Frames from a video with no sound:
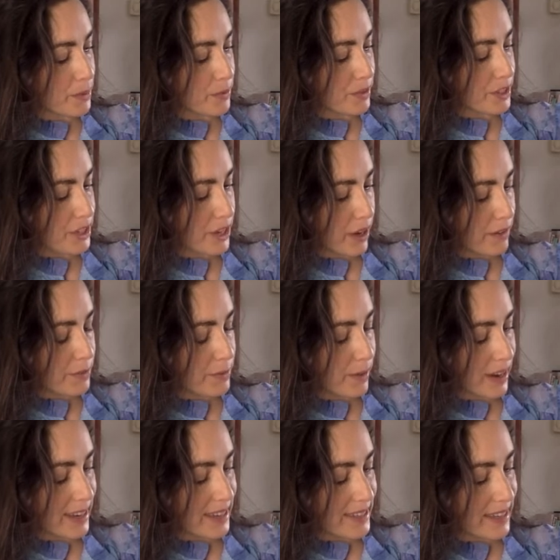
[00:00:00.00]
for Starved
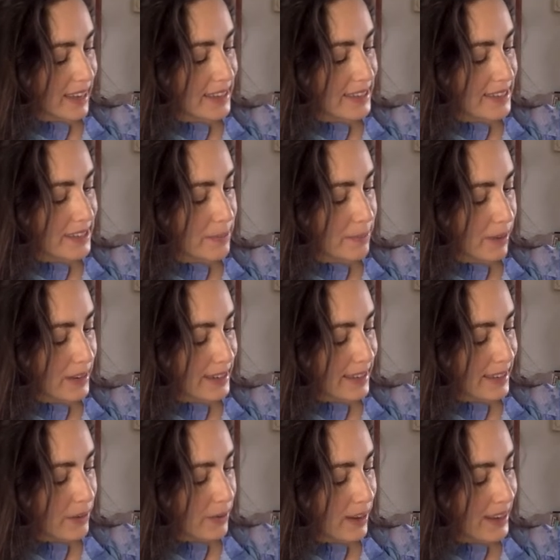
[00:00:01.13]
Minds, edited by
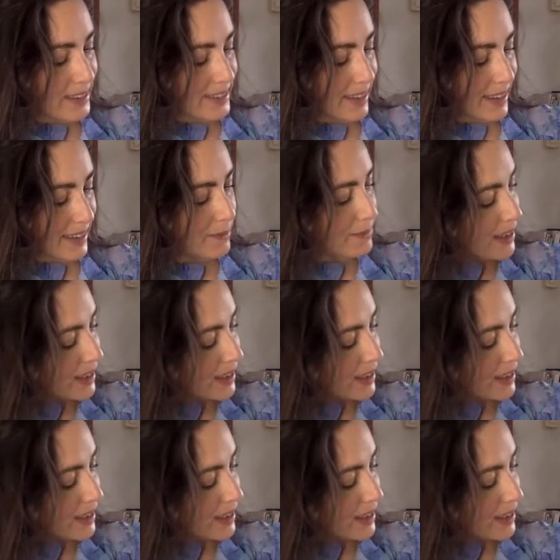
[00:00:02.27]
Neil Astley